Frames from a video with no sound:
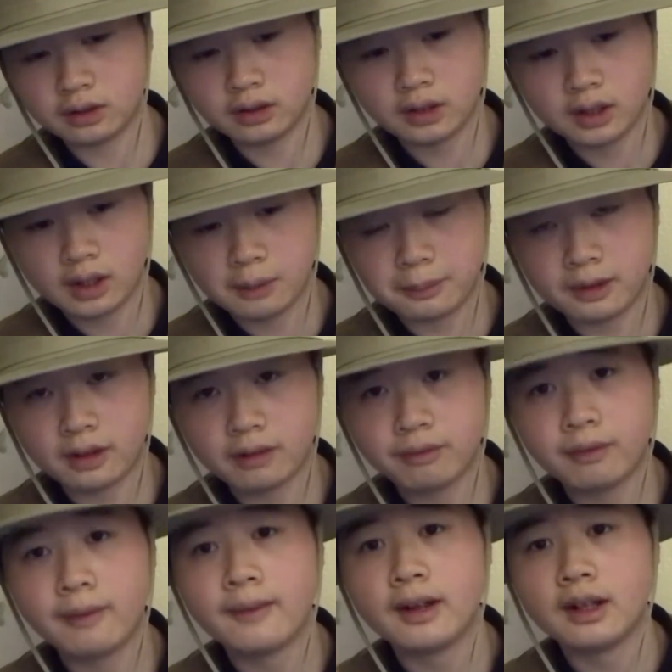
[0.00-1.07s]
above,
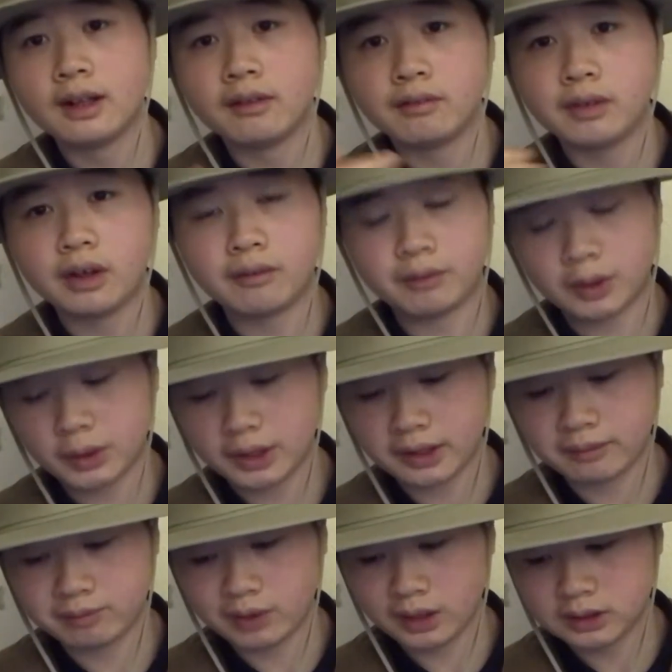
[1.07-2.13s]
they are very
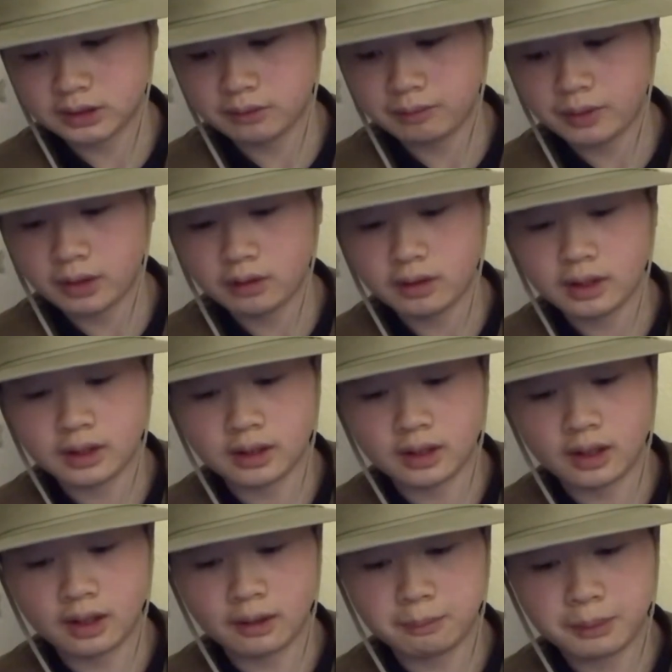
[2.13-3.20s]
effective there, and
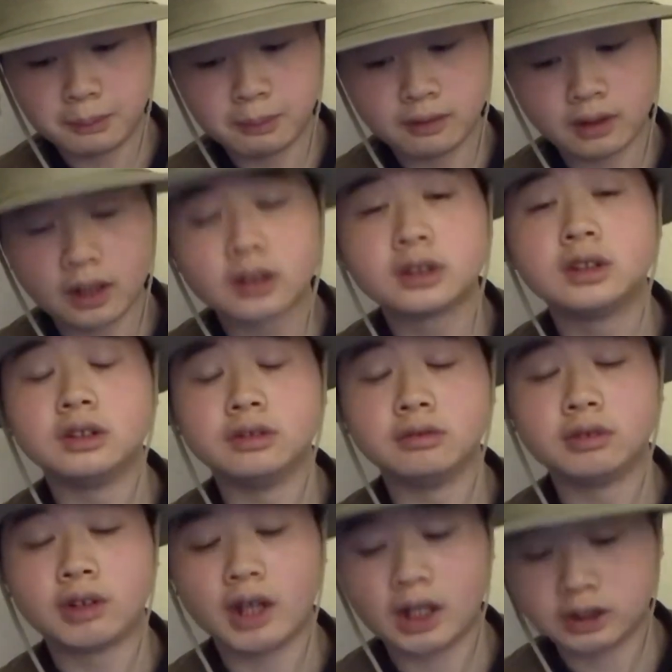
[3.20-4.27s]
people like to
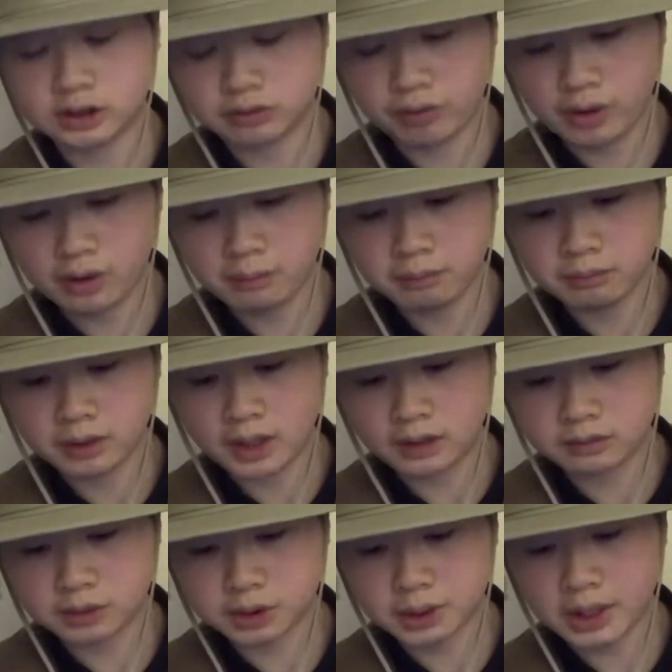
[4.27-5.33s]
catch a
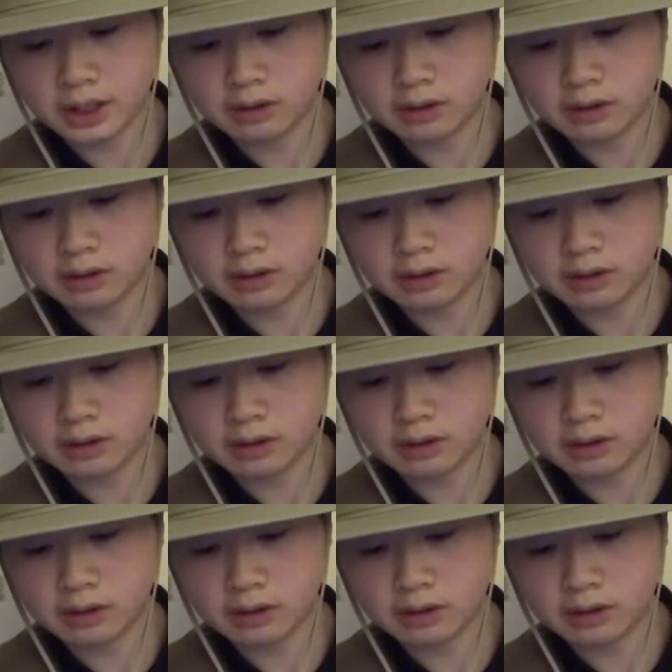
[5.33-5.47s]
trout